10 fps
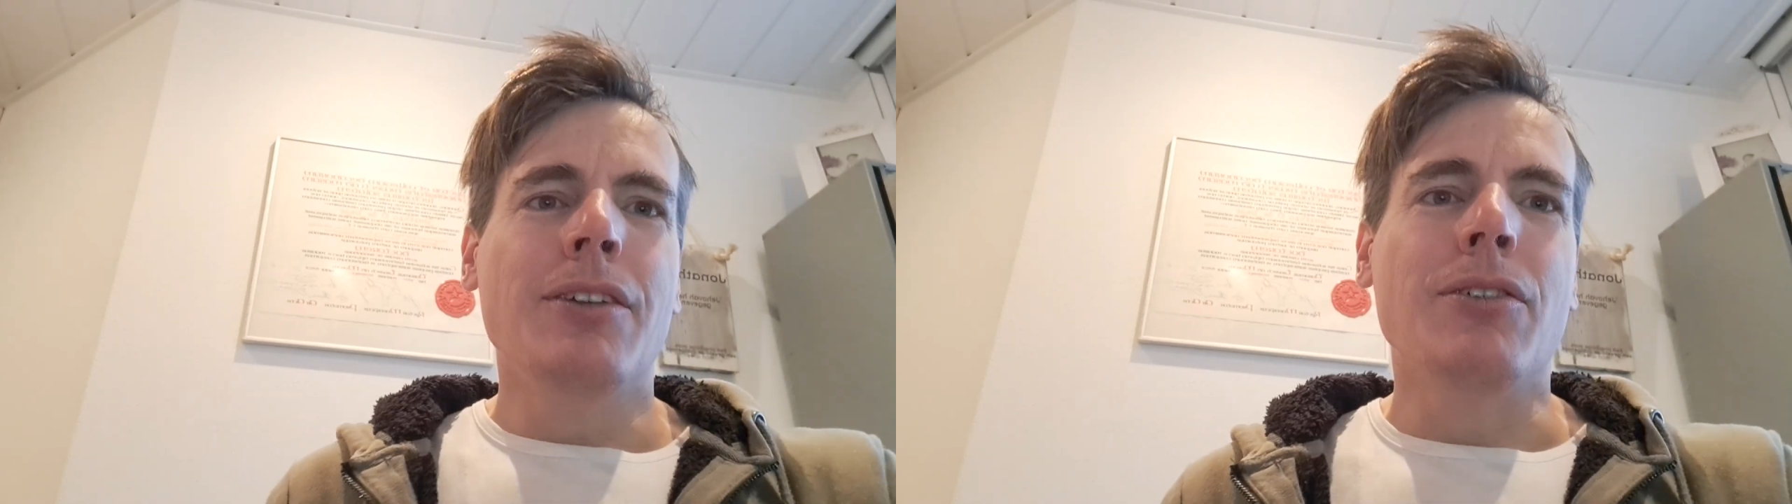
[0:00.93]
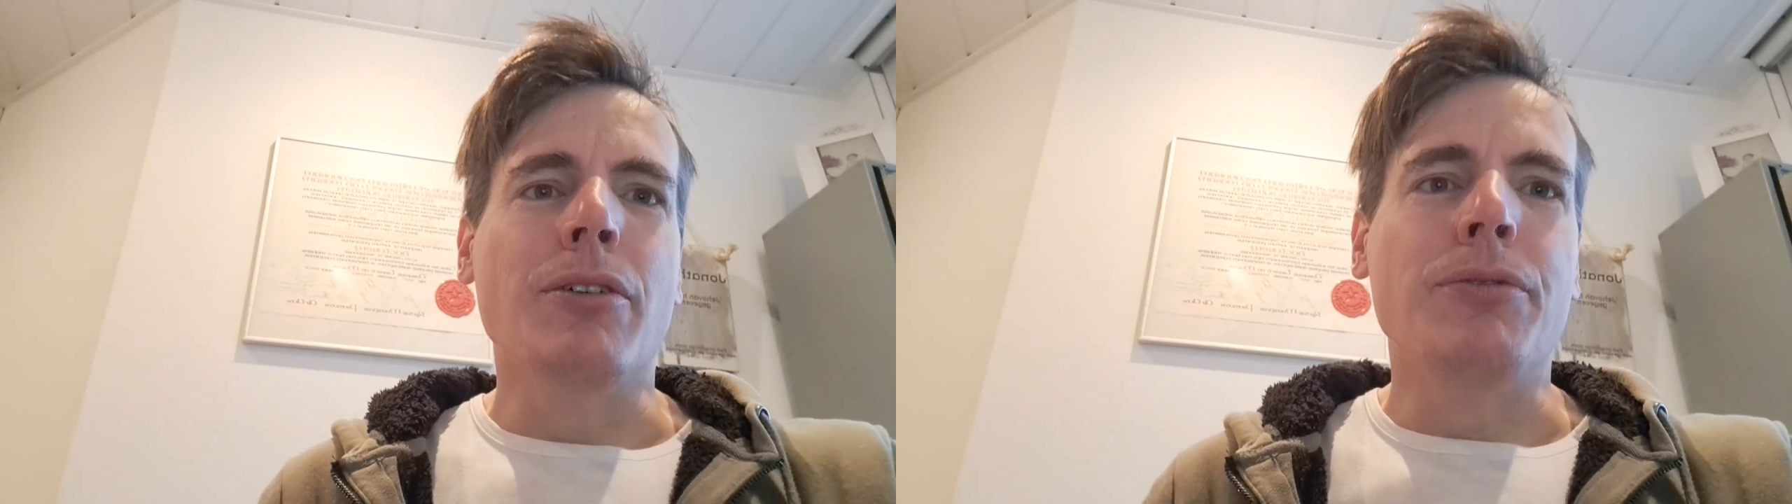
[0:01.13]

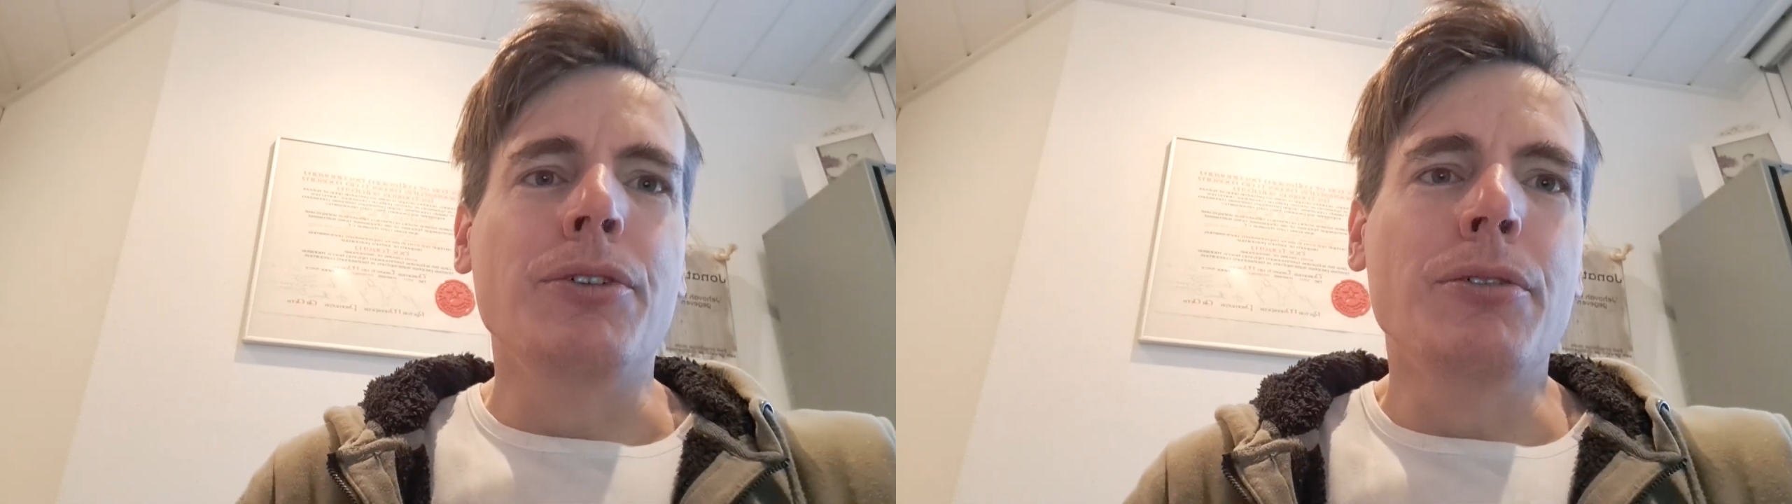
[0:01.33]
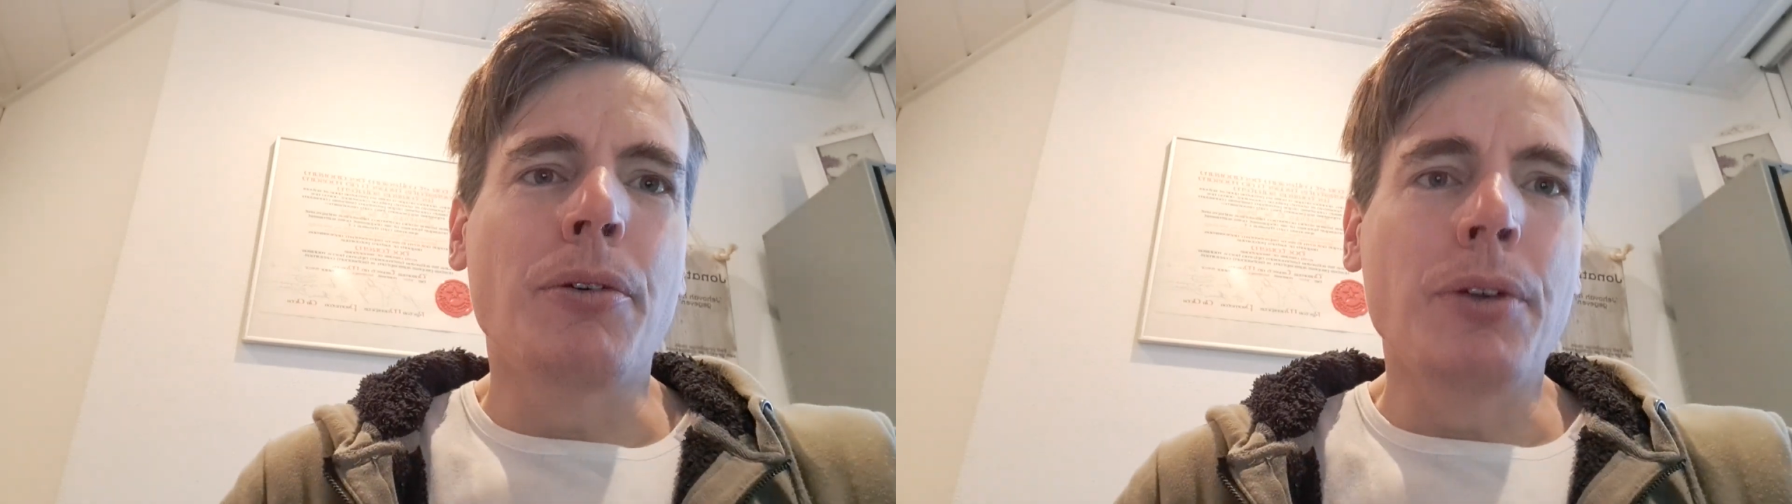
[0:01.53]
So a
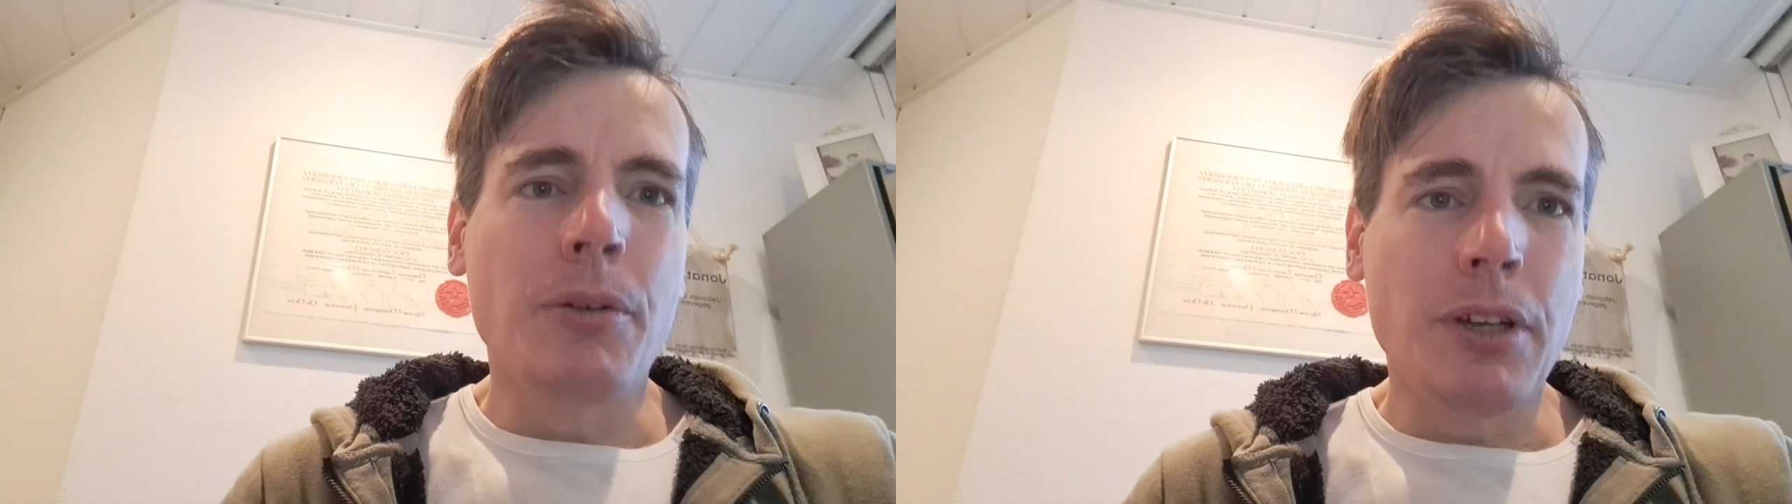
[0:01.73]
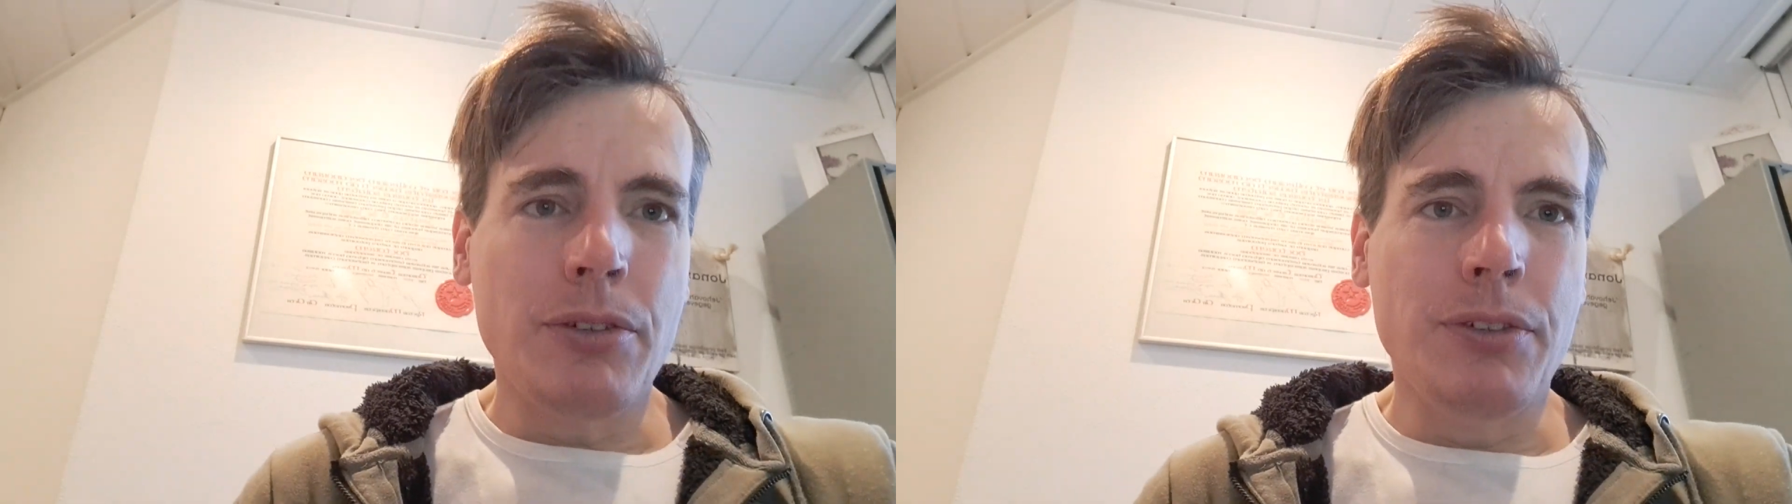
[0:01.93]
viewer
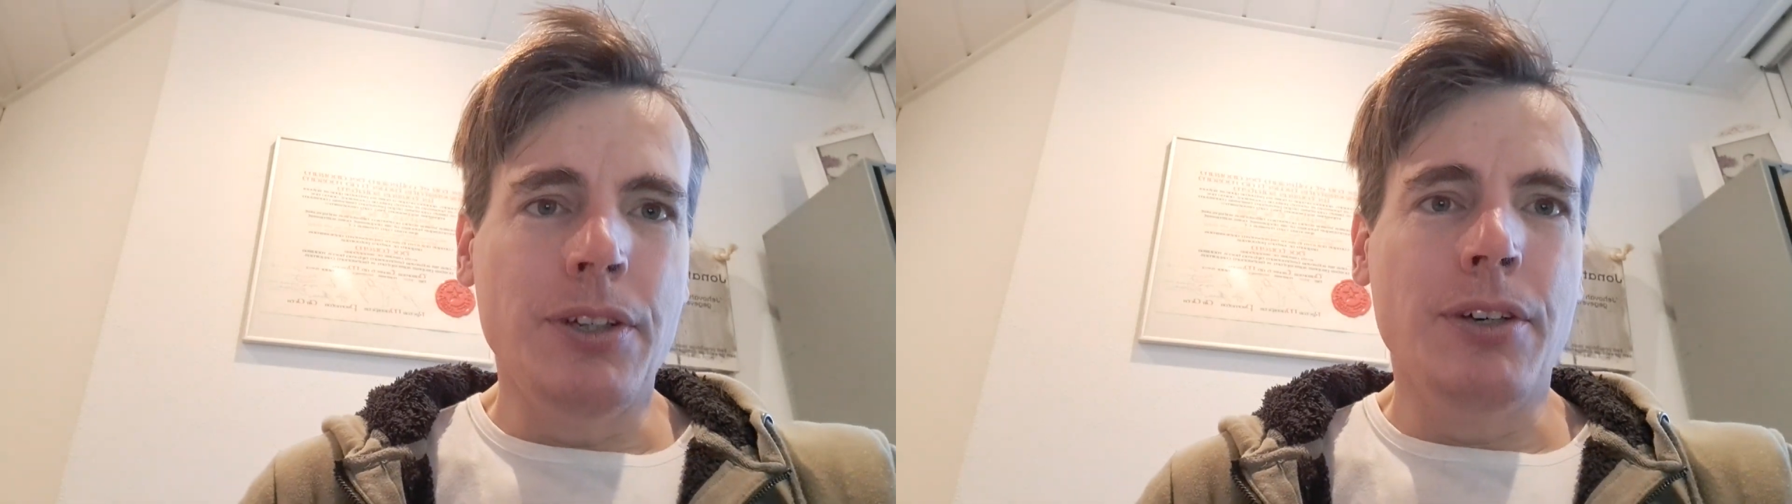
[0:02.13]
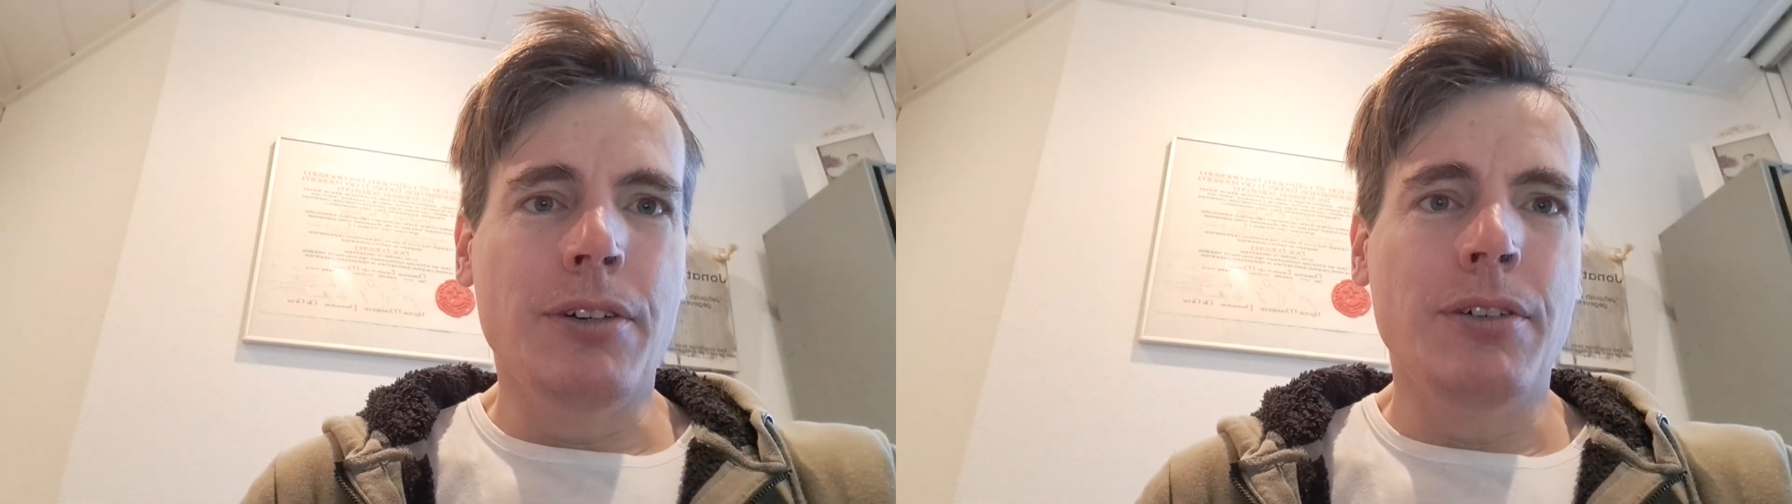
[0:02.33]
request
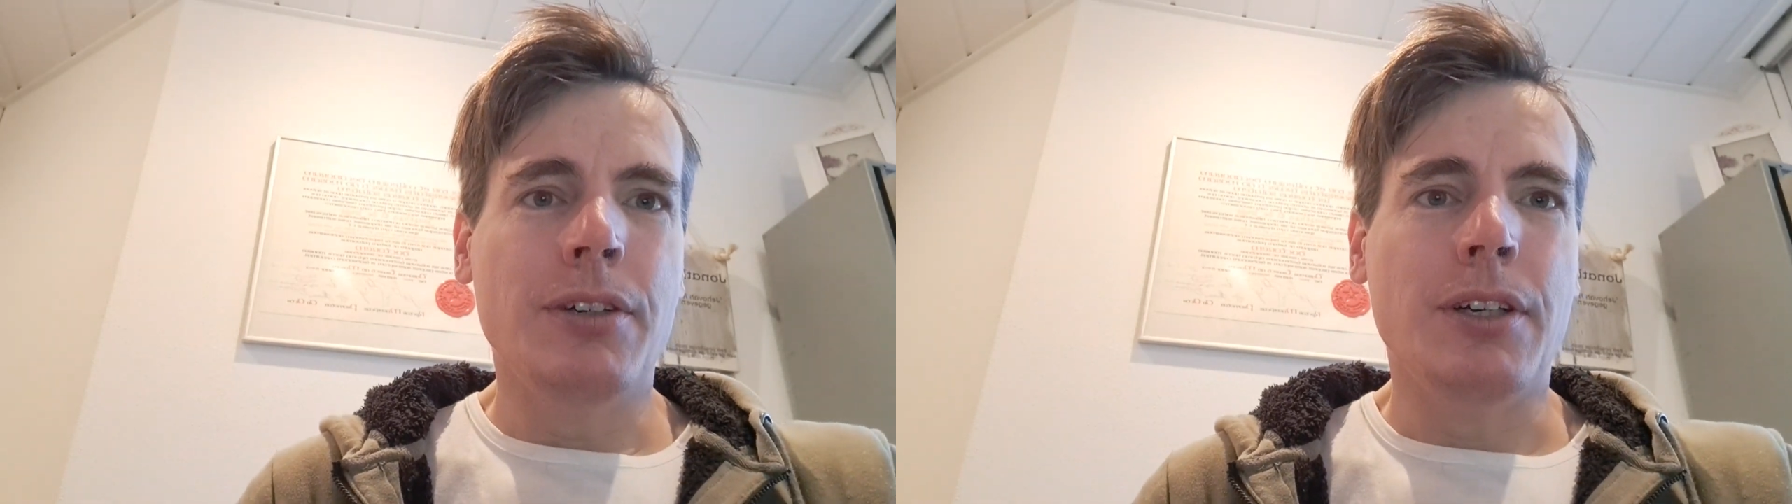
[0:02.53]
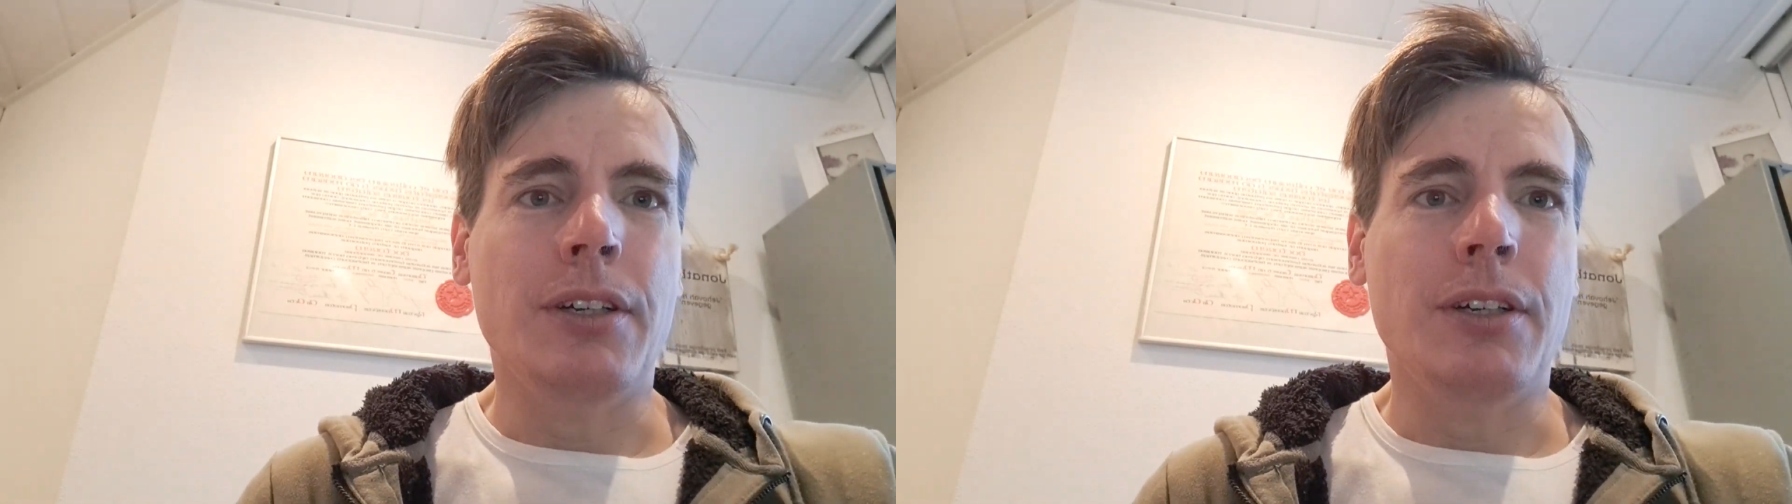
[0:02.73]
video,